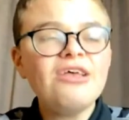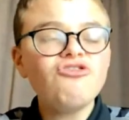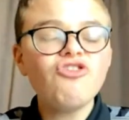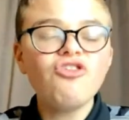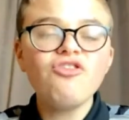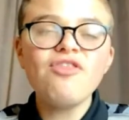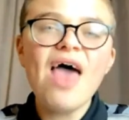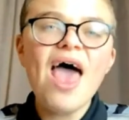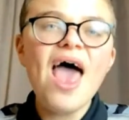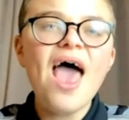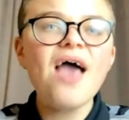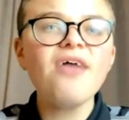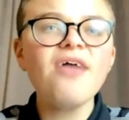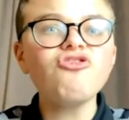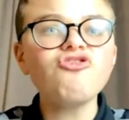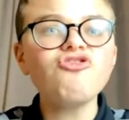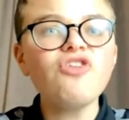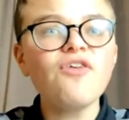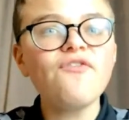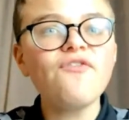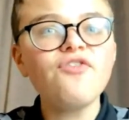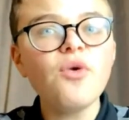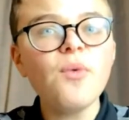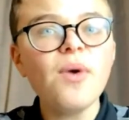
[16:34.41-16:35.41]
So there are
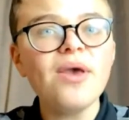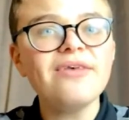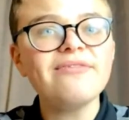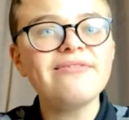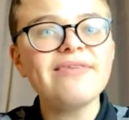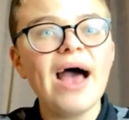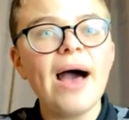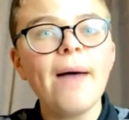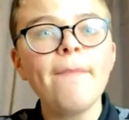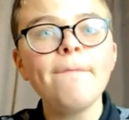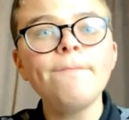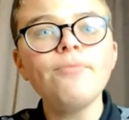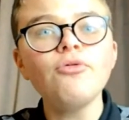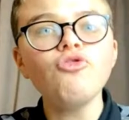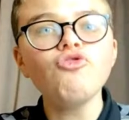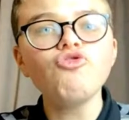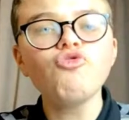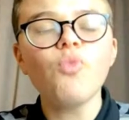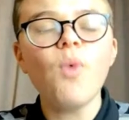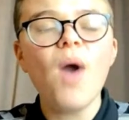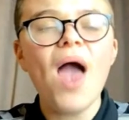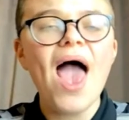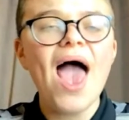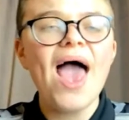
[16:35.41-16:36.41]
just a few
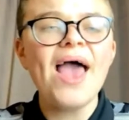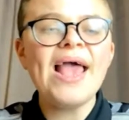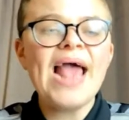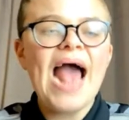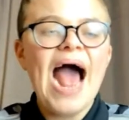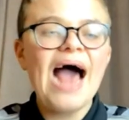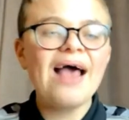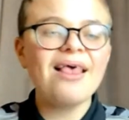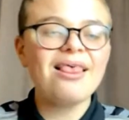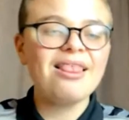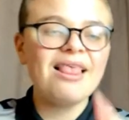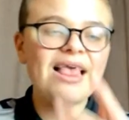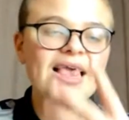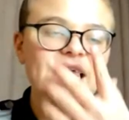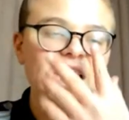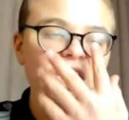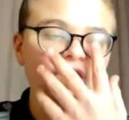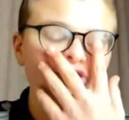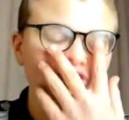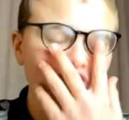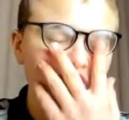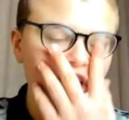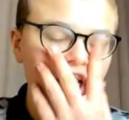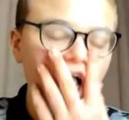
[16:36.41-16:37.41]
examples where I think
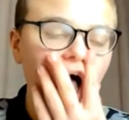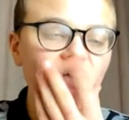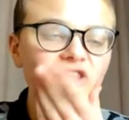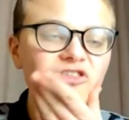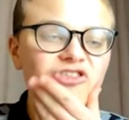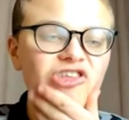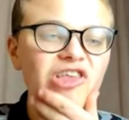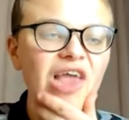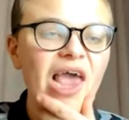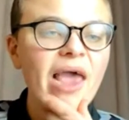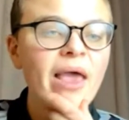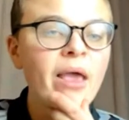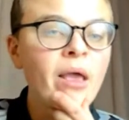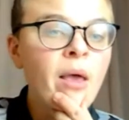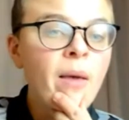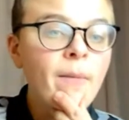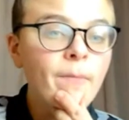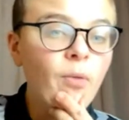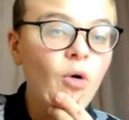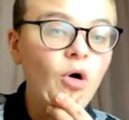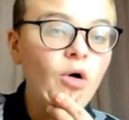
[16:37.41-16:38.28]
he just lost it.